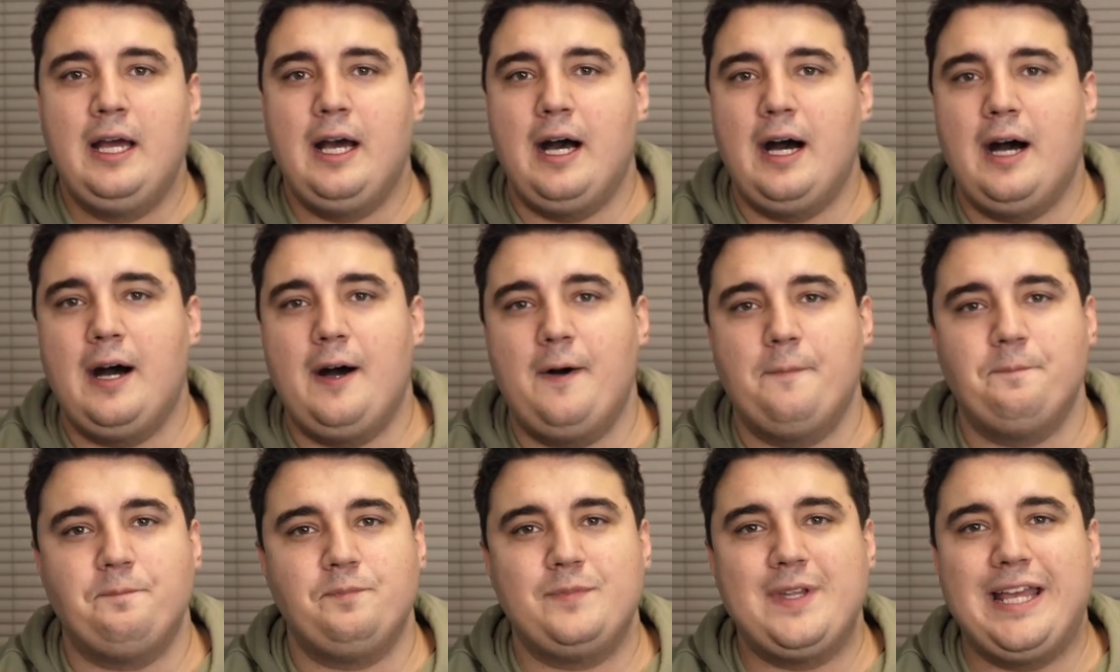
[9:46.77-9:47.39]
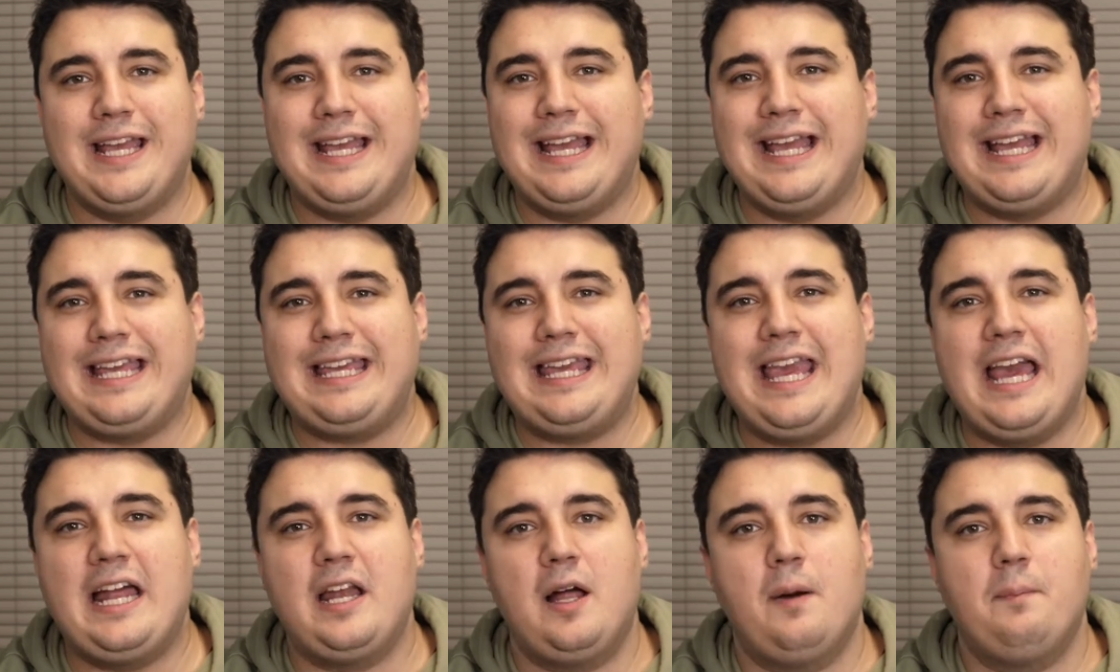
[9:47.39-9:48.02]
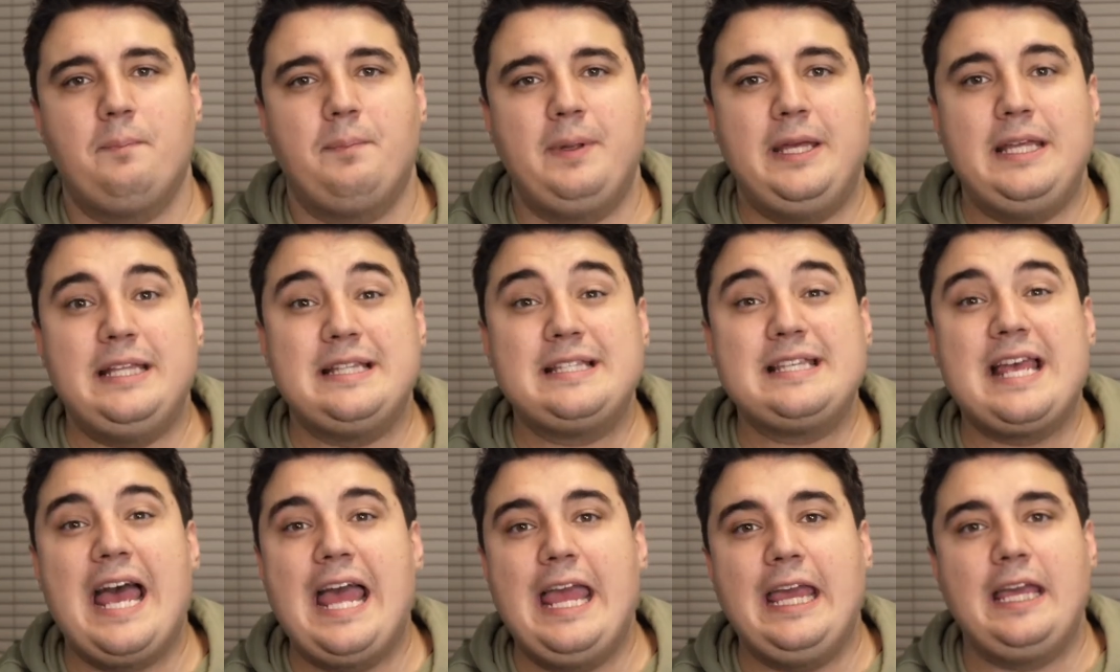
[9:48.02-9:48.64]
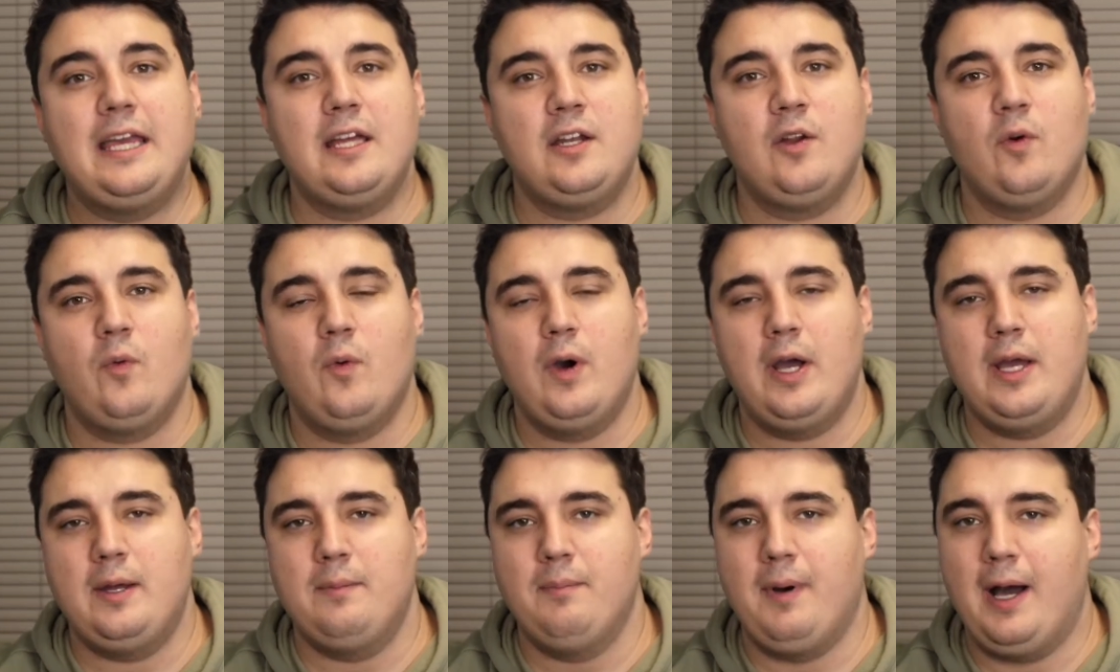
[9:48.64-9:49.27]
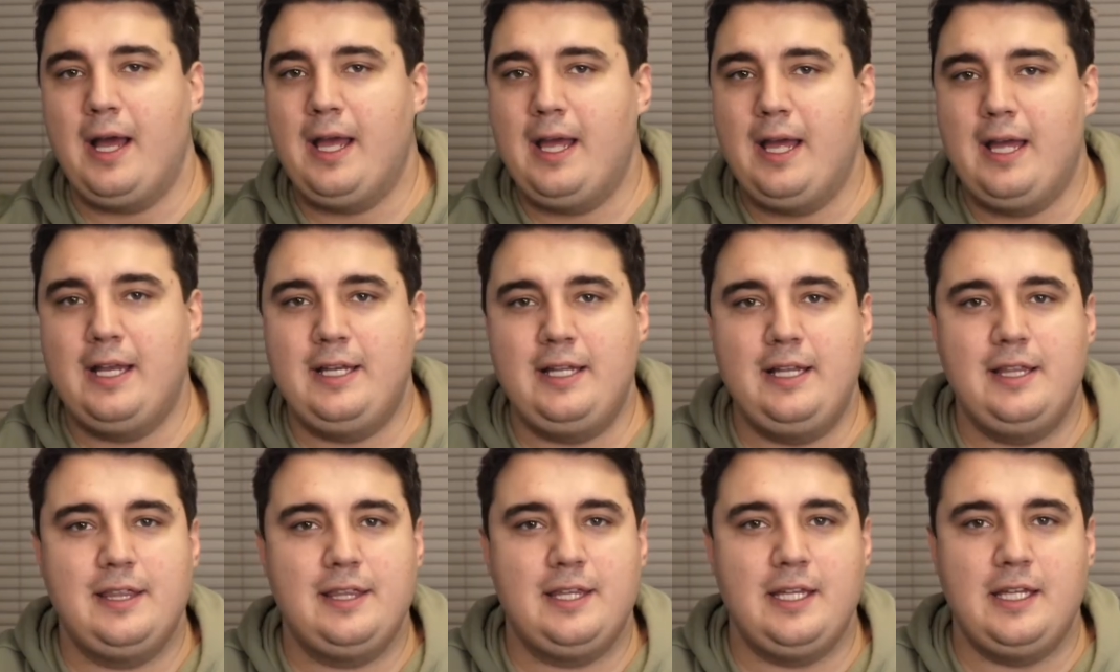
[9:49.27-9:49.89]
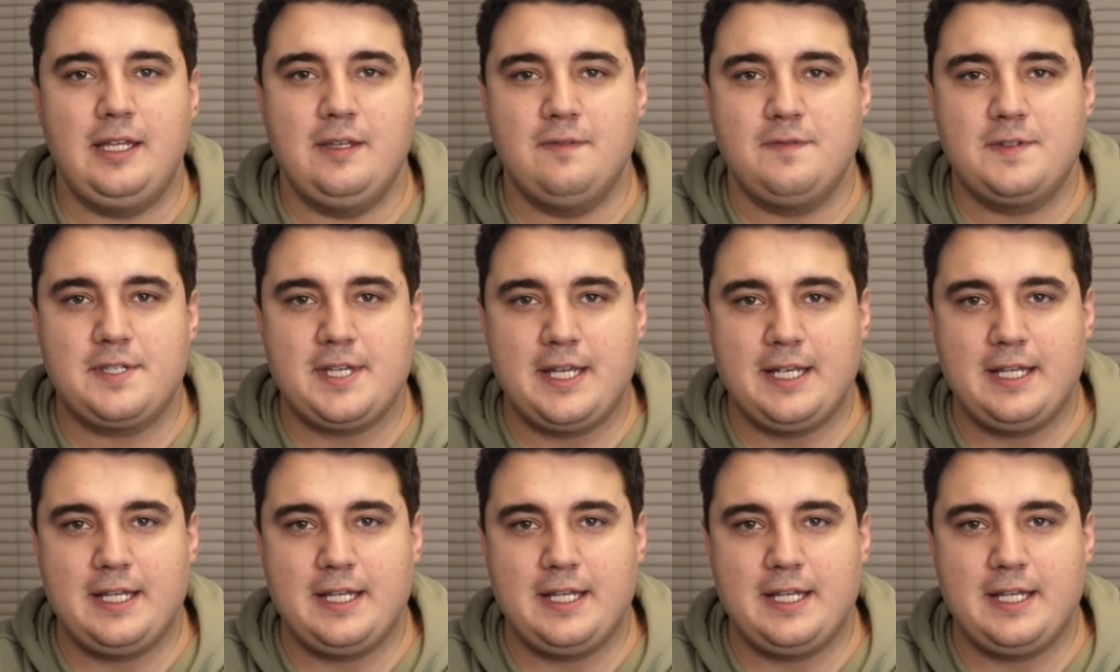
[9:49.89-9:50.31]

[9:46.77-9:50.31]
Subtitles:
It cannot be taken away by any thieves.